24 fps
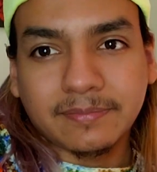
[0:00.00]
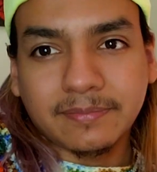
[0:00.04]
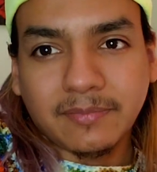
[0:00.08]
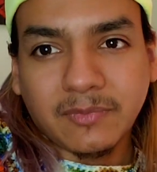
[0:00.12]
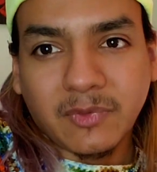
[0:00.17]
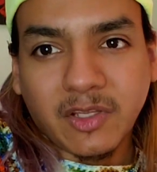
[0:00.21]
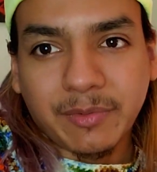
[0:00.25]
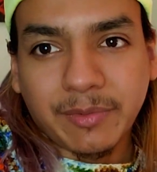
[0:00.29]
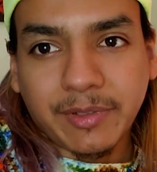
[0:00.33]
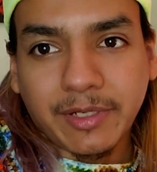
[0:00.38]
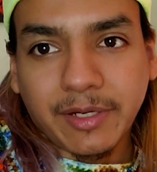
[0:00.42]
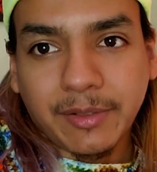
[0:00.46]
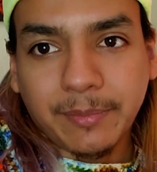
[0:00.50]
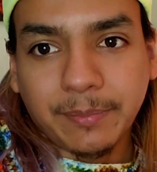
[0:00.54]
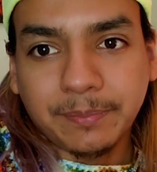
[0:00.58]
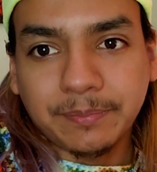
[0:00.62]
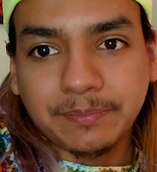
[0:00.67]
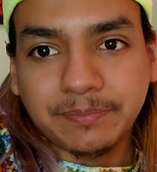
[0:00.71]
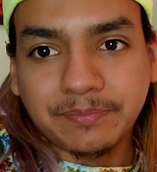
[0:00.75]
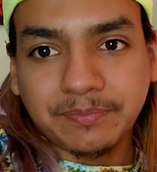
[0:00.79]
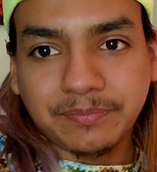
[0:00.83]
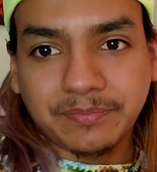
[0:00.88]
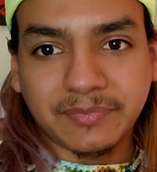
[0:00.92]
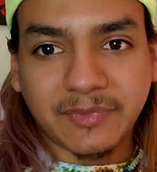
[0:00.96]
There we go.
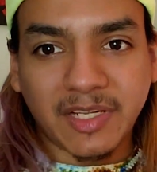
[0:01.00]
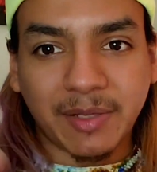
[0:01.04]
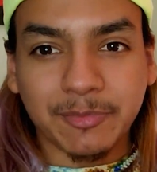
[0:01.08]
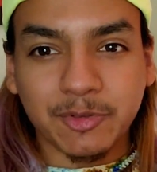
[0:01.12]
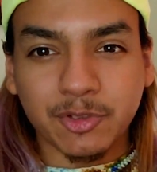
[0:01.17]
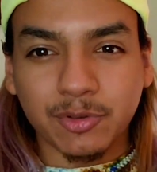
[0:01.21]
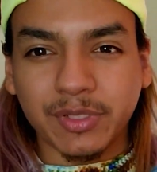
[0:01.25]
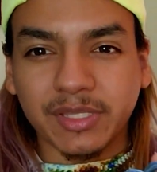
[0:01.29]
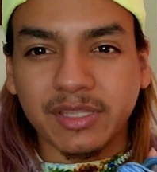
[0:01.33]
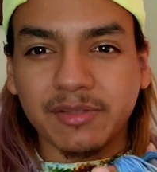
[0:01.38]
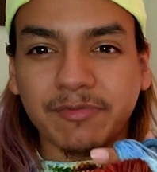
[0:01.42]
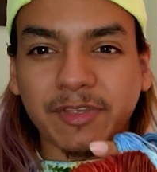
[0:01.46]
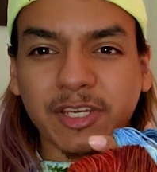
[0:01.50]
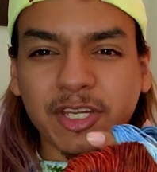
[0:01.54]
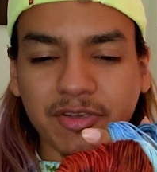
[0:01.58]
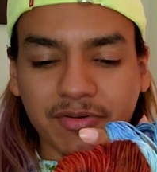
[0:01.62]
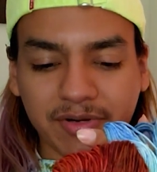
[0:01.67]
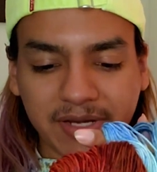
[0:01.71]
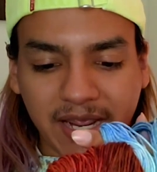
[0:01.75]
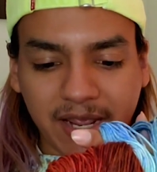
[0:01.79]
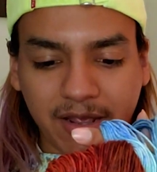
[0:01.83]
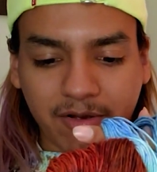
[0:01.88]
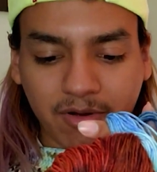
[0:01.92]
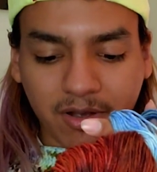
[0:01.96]
I'm doing the video
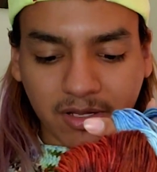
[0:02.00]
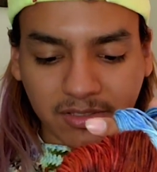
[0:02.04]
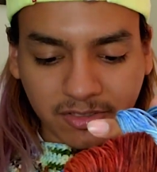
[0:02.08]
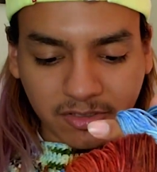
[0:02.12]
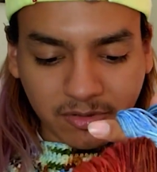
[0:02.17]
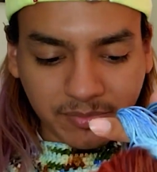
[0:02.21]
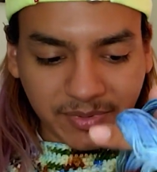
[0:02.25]
now also